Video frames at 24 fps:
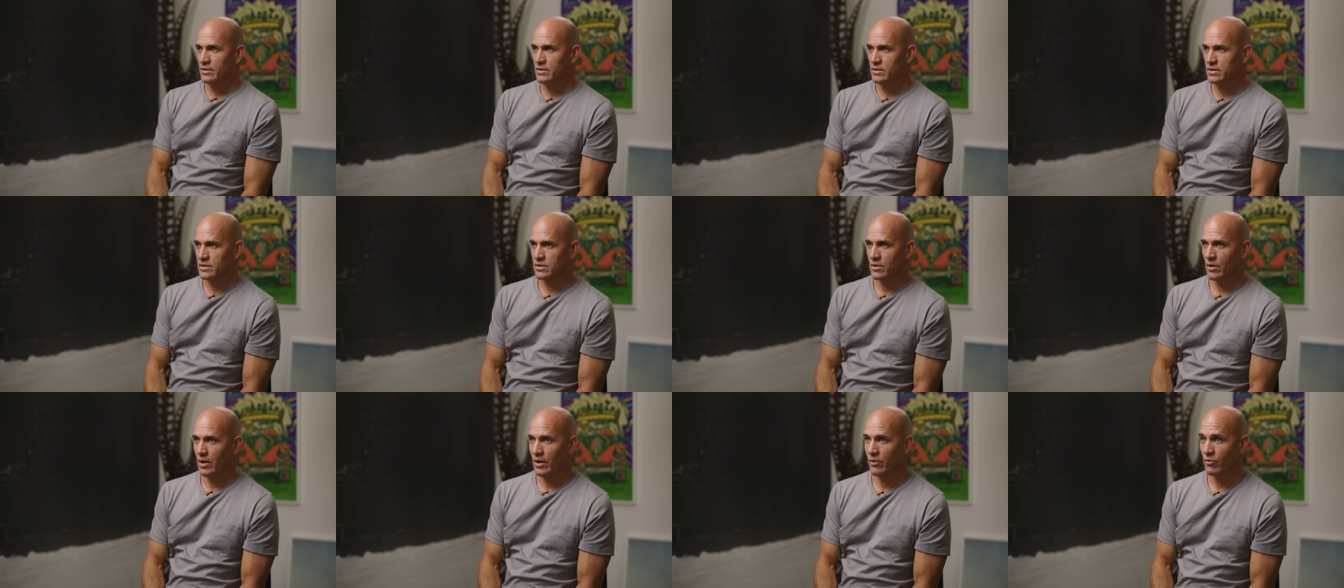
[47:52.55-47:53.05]

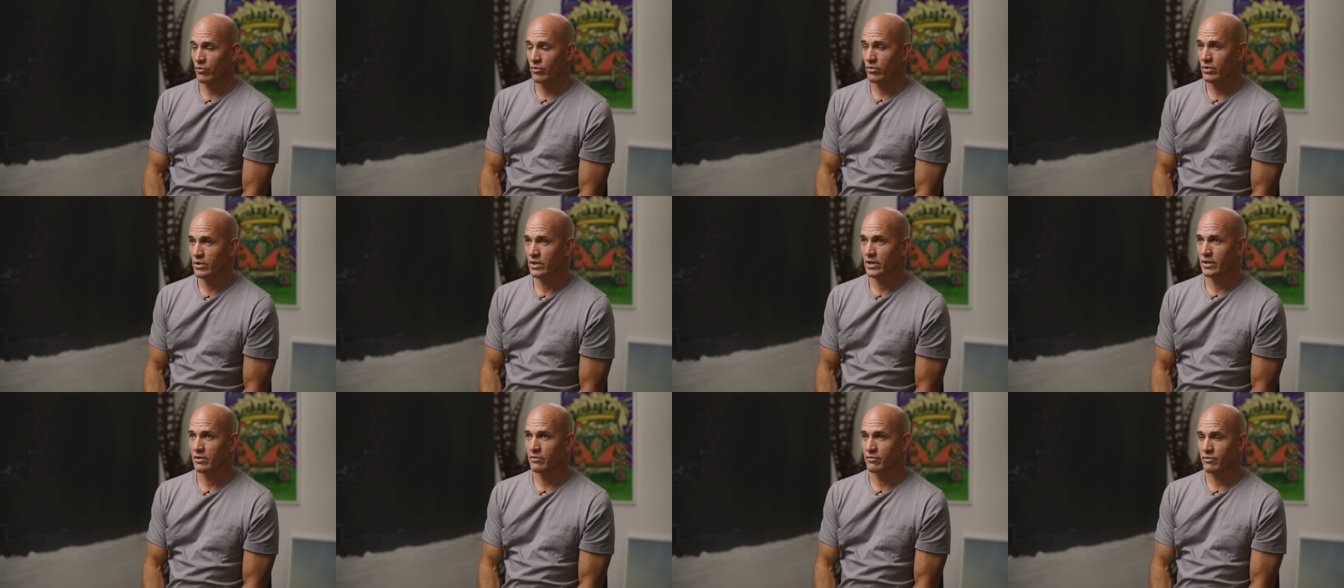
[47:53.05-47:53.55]
So I
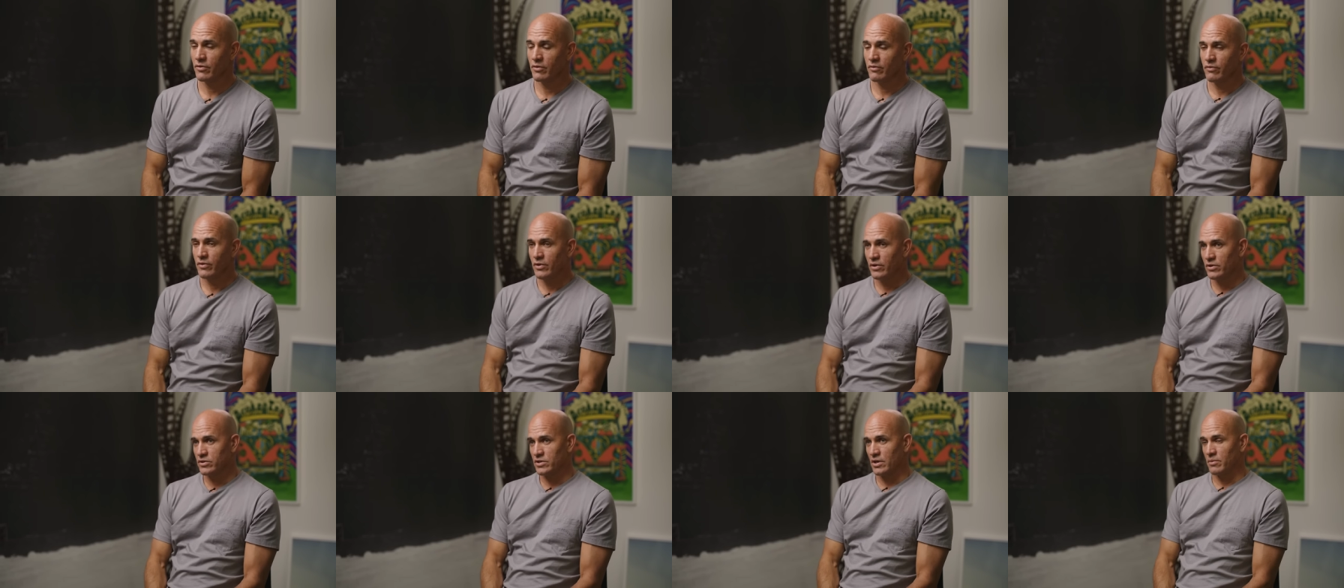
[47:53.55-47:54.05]
really, for a
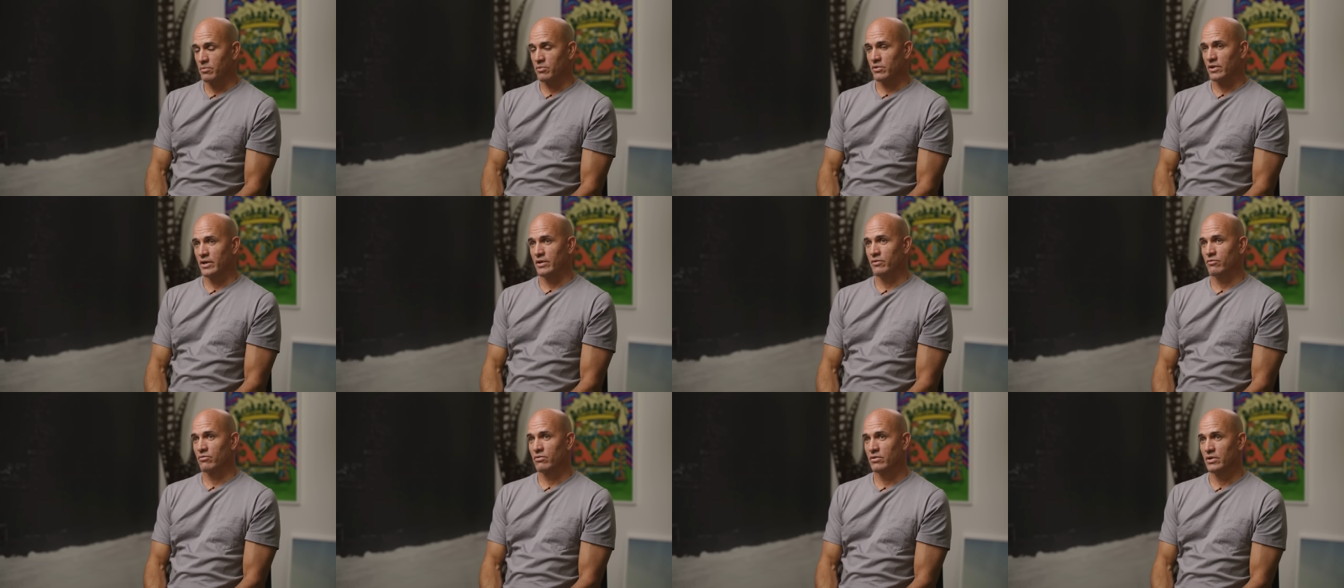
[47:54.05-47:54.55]
few years, I
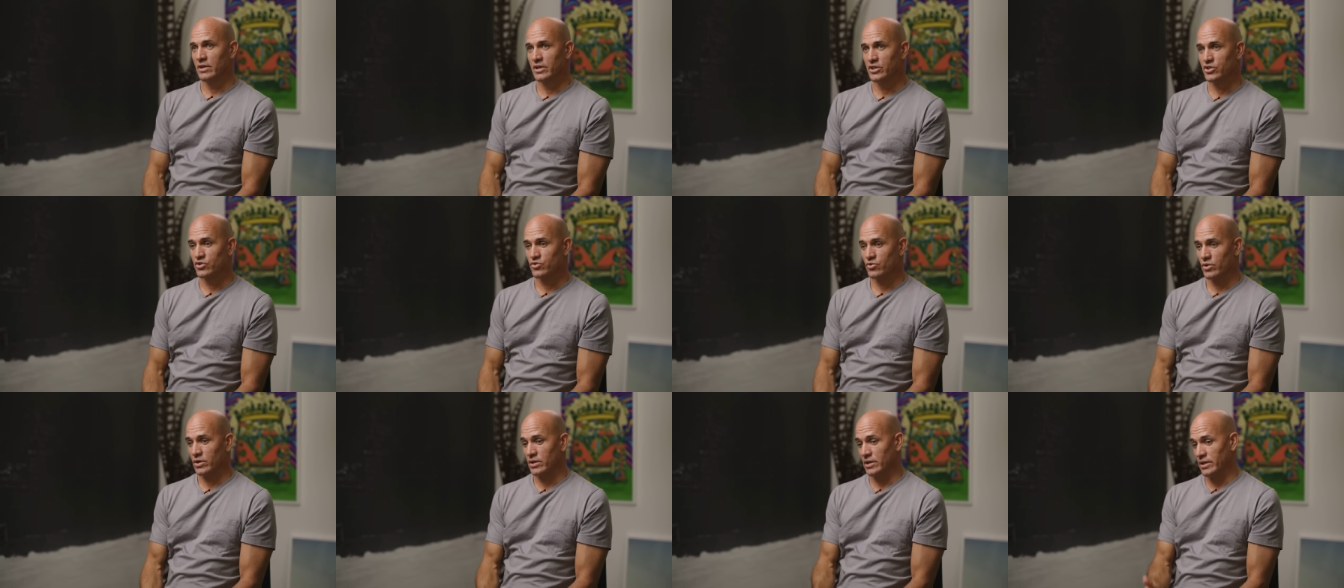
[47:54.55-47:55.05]
played really
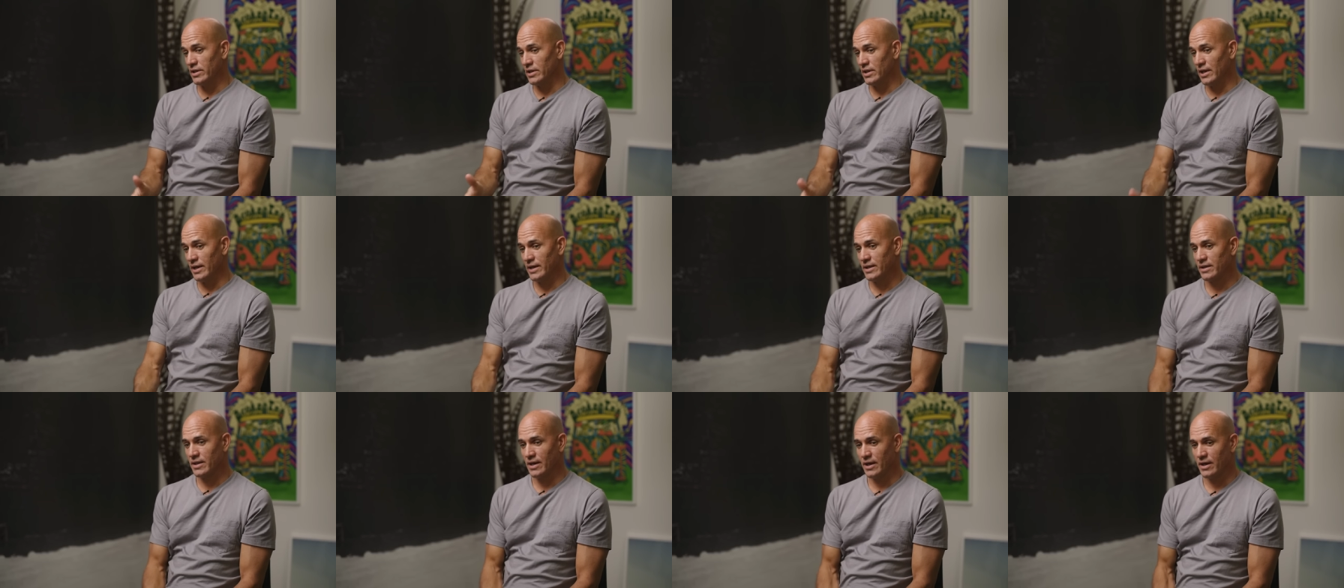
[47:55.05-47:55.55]
strictly
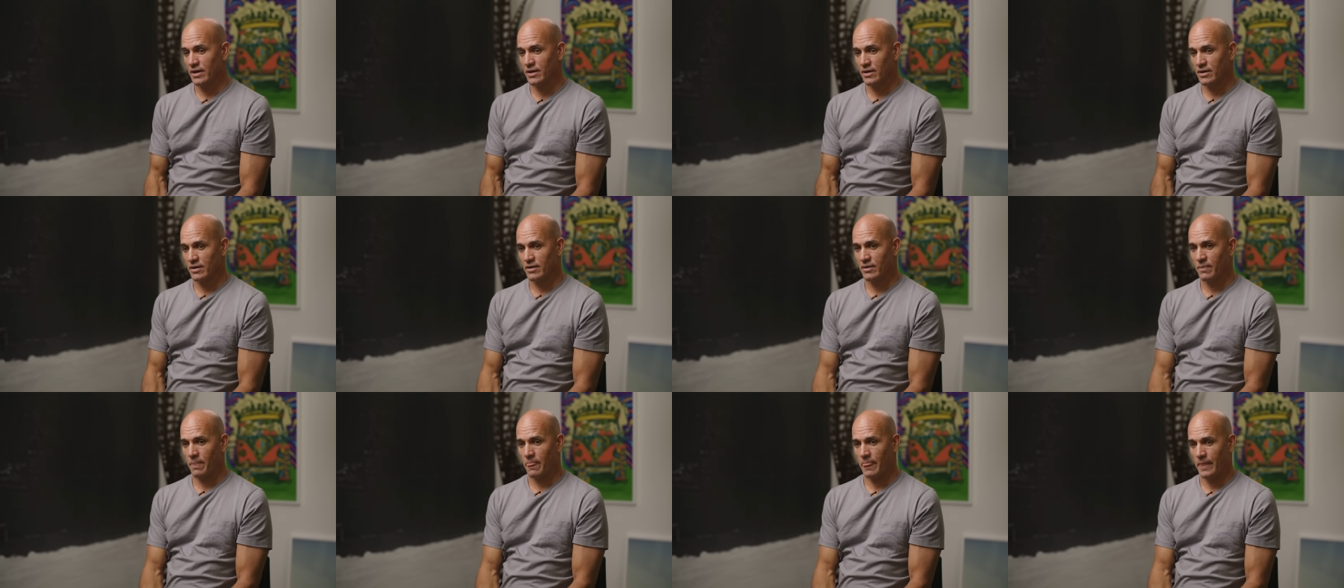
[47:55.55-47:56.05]
like that.
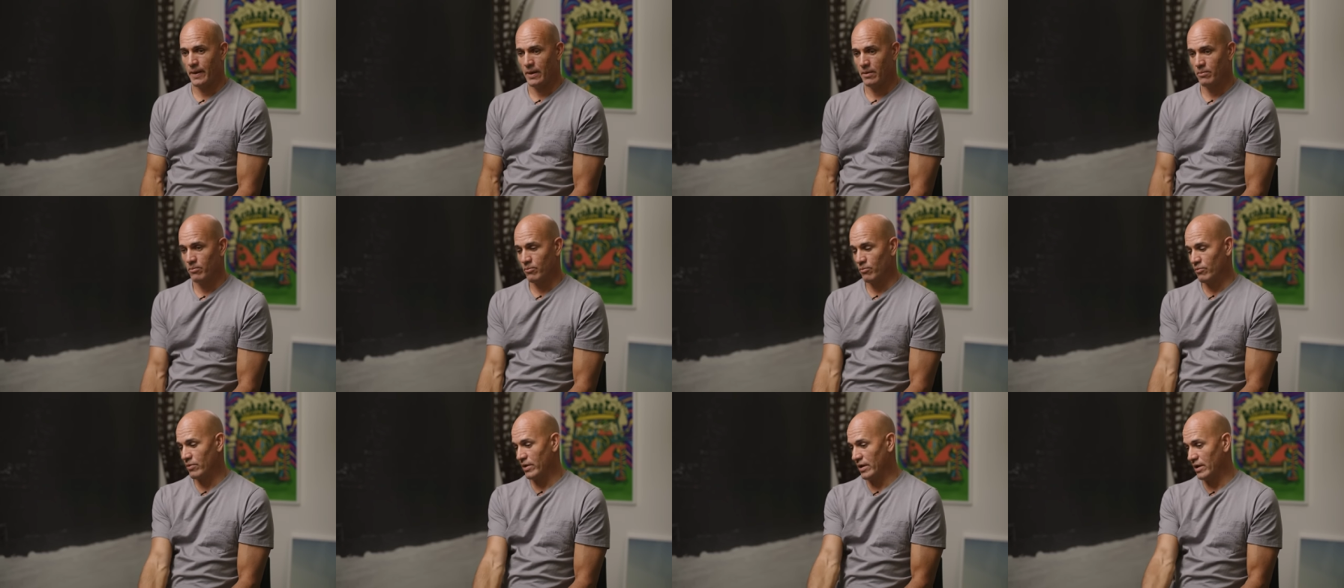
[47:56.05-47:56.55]

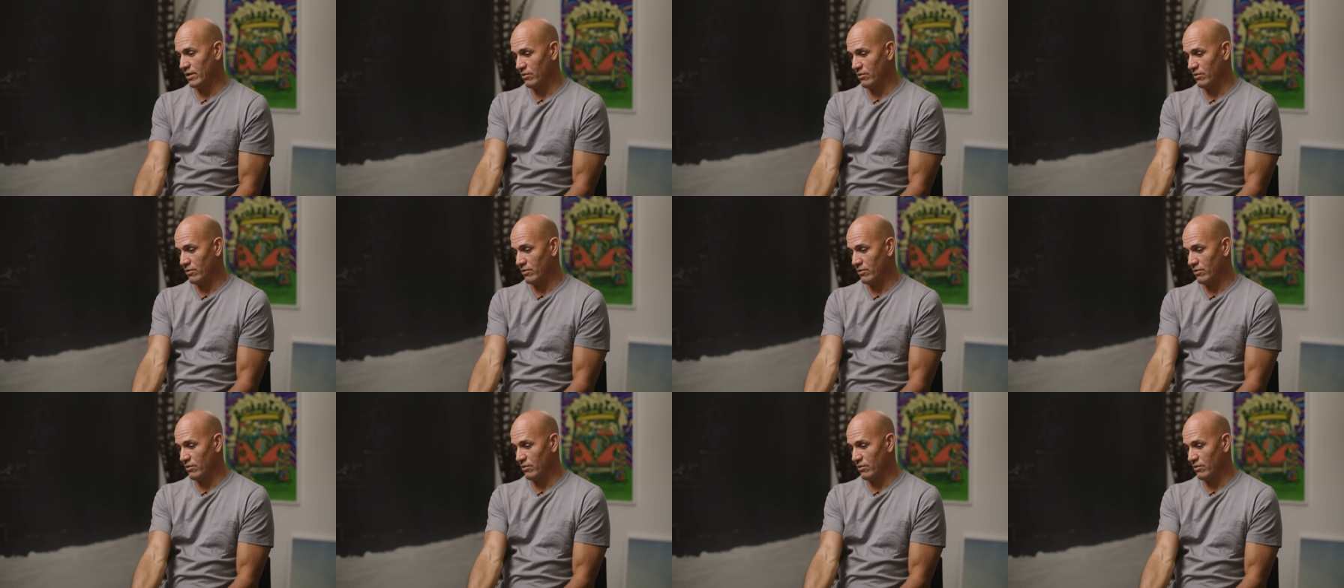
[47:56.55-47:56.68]
Um,